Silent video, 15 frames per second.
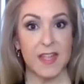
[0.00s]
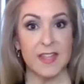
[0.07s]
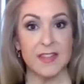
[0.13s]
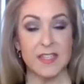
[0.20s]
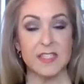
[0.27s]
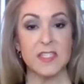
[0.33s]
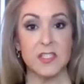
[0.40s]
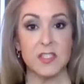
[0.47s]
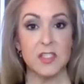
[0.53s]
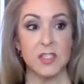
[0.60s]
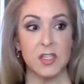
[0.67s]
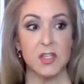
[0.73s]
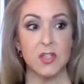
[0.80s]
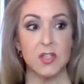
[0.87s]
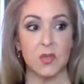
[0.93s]
And this is
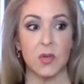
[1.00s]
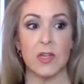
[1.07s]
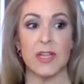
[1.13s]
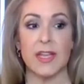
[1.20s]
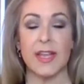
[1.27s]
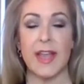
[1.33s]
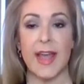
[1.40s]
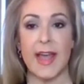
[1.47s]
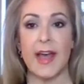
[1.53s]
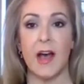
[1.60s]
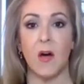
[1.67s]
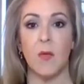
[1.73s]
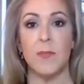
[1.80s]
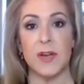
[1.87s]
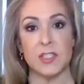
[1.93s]
usually
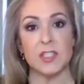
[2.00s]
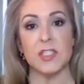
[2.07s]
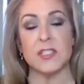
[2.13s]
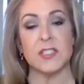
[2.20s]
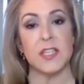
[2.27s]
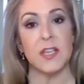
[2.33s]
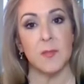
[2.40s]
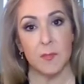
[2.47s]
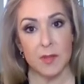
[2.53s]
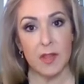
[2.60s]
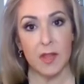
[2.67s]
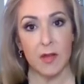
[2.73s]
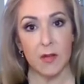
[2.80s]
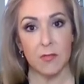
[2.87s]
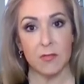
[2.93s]
how budgets get
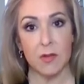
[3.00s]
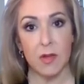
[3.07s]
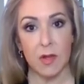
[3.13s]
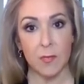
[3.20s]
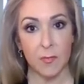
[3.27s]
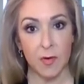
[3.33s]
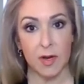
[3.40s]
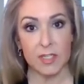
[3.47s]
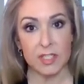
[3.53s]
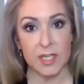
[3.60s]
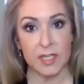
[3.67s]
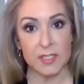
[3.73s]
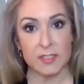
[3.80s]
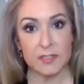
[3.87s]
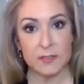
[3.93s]
blown on
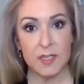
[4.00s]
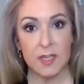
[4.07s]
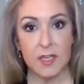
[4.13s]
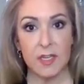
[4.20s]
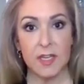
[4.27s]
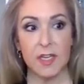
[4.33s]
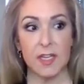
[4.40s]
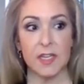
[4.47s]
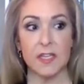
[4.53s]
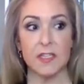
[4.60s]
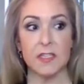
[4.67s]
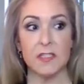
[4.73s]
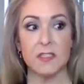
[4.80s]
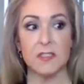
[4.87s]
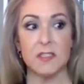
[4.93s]
projects
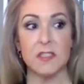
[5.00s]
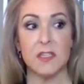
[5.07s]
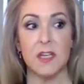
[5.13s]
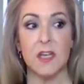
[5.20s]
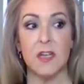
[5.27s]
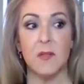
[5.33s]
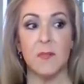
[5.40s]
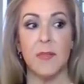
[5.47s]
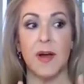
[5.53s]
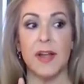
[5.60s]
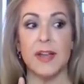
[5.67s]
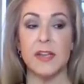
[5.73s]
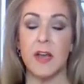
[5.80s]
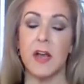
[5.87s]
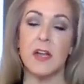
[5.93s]
is
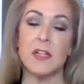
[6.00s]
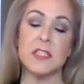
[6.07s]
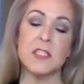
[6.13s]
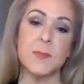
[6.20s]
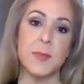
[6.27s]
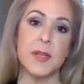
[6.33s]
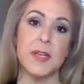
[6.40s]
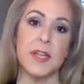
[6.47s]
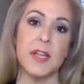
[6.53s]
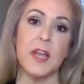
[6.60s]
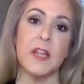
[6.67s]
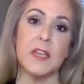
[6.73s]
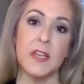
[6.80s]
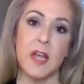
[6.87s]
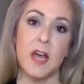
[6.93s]
by not spending
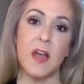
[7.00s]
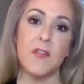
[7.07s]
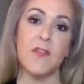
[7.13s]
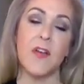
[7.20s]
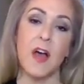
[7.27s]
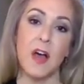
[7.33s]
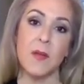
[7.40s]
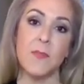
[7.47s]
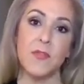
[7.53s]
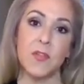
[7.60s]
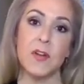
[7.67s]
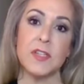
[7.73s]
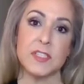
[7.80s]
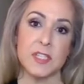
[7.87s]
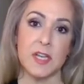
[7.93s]
enough
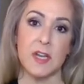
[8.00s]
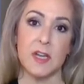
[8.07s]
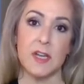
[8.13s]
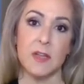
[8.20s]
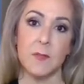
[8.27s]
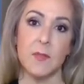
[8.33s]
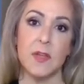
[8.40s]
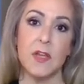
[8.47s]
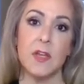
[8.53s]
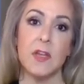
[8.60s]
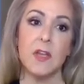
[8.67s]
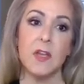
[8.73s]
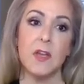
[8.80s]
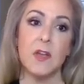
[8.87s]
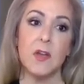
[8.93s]
upfront time
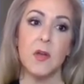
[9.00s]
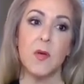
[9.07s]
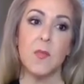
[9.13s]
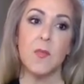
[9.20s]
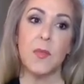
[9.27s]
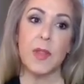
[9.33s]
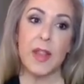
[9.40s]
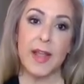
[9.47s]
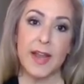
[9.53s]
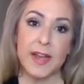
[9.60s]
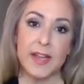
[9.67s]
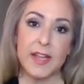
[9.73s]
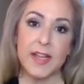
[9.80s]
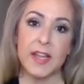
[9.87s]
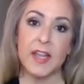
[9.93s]

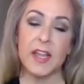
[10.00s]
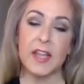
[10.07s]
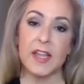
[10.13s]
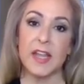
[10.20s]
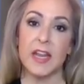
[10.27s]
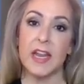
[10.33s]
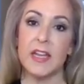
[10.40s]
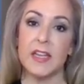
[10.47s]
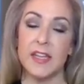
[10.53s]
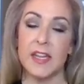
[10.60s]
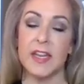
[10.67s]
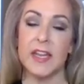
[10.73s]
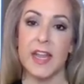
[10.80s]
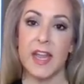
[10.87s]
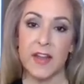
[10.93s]
planning, get,
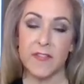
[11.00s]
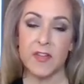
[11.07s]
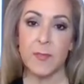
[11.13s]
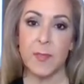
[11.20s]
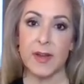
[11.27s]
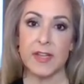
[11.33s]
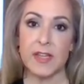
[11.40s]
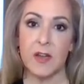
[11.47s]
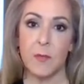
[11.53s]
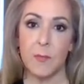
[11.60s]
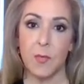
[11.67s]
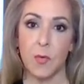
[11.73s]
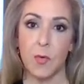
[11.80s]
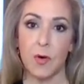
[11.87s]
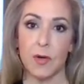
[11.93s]
getting everybody
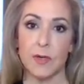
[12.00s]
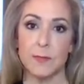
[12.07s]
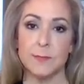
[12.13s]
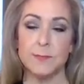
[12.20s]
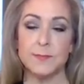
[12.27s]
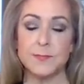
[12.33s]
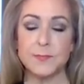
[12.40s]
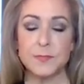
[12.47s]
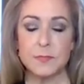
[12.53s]
on board,